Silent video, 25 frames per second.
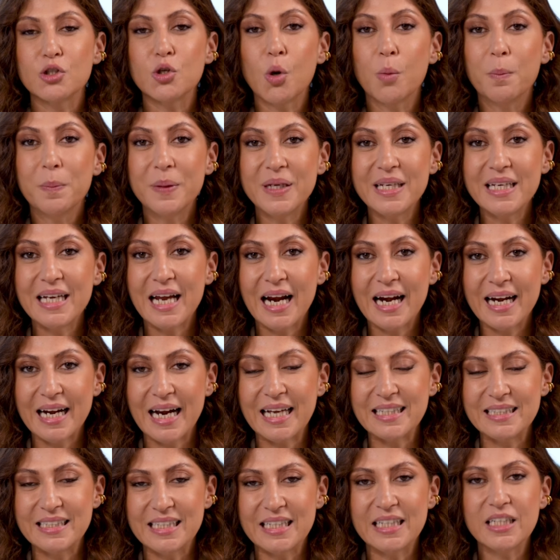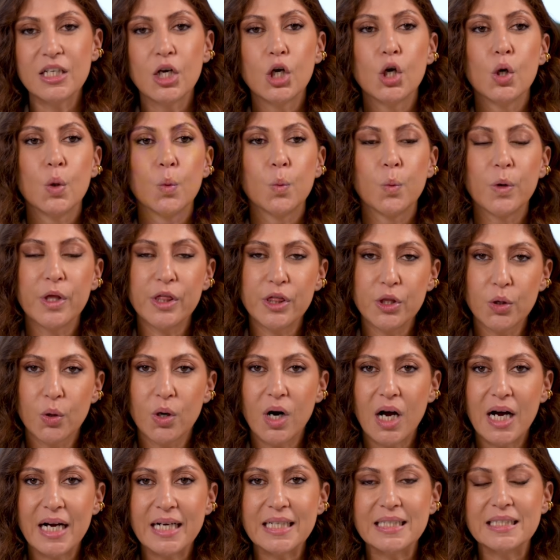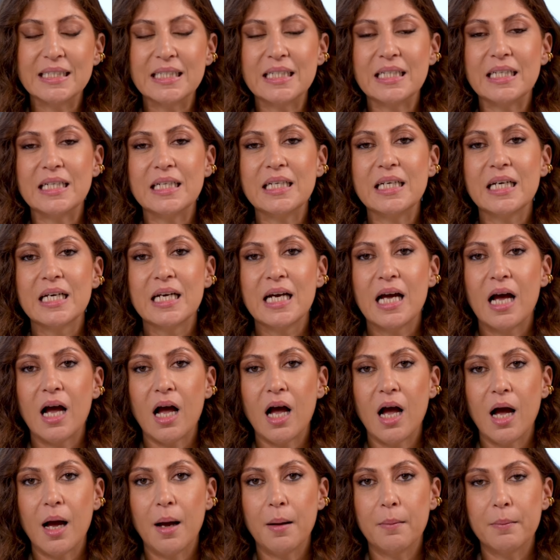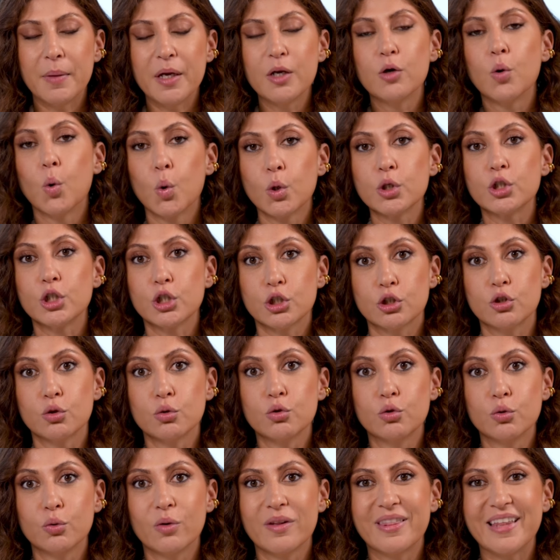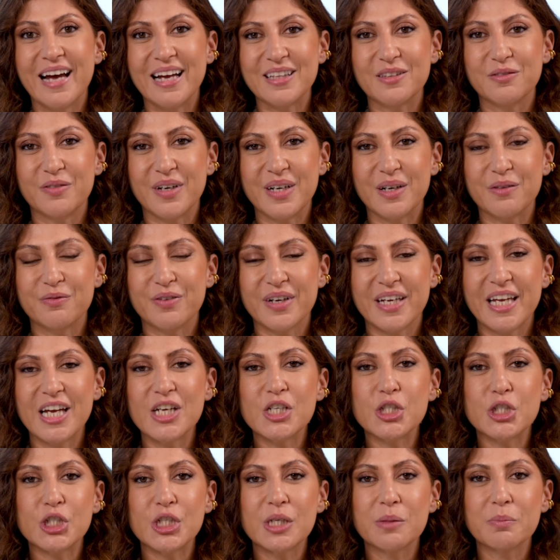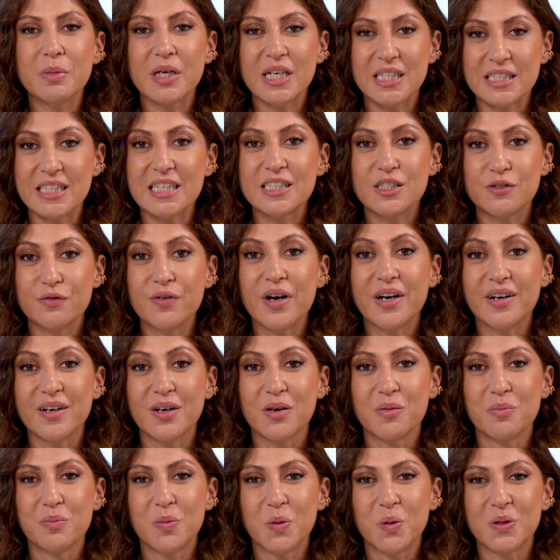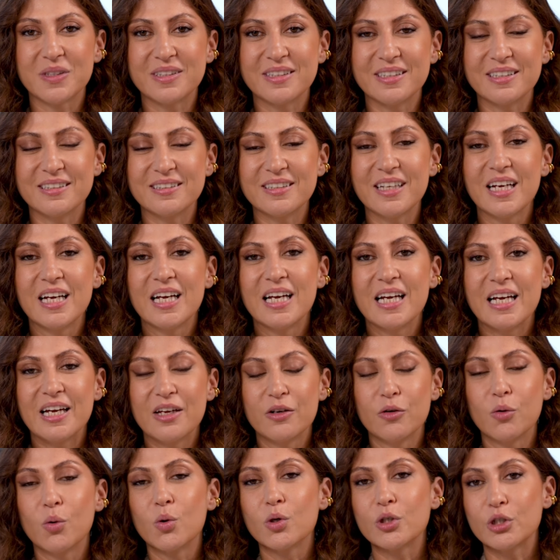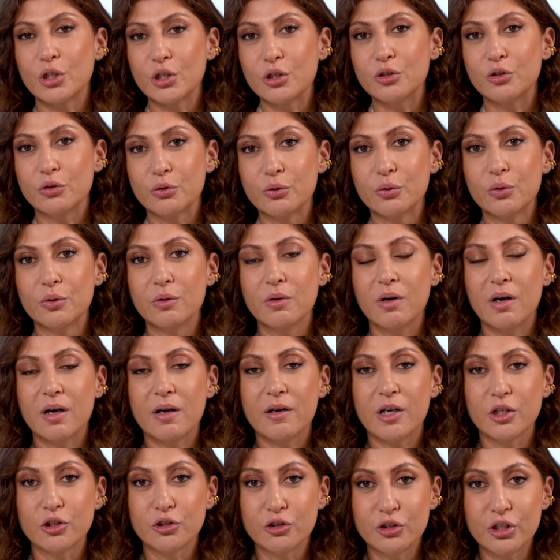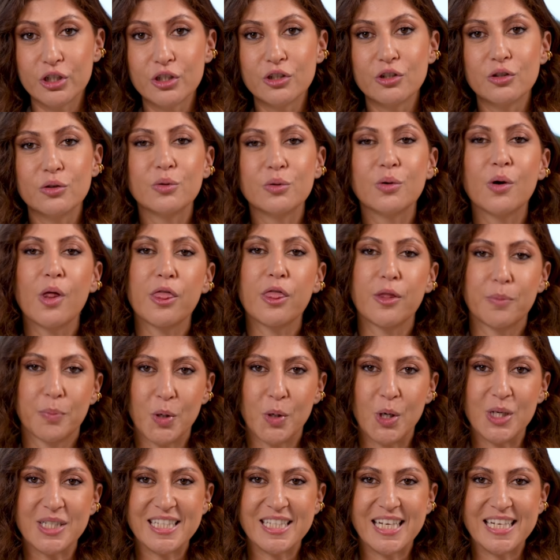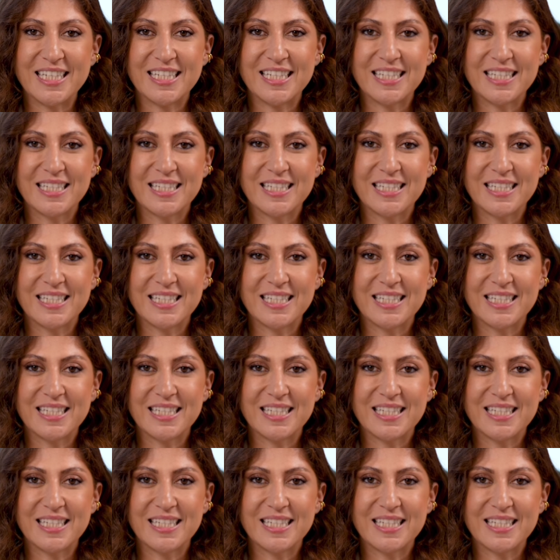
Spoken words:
be ready with your ID in order to do that verification, because it's very important in order to continue the process.